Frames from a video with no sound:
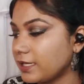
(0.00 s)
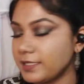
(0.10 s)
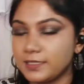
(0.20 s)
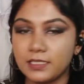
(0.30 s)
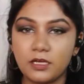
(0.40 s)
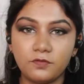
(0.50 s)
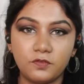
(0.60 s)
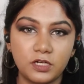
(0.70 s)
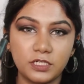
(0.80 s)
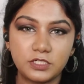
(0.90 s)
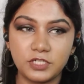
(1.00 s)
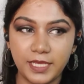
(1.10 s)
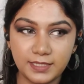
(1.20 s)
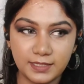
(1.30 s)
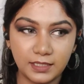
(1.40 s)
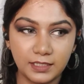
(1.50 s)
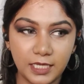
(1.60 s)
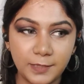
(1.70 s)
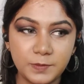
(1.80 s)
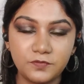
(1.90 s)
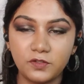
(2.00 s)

concealer for dry skin types.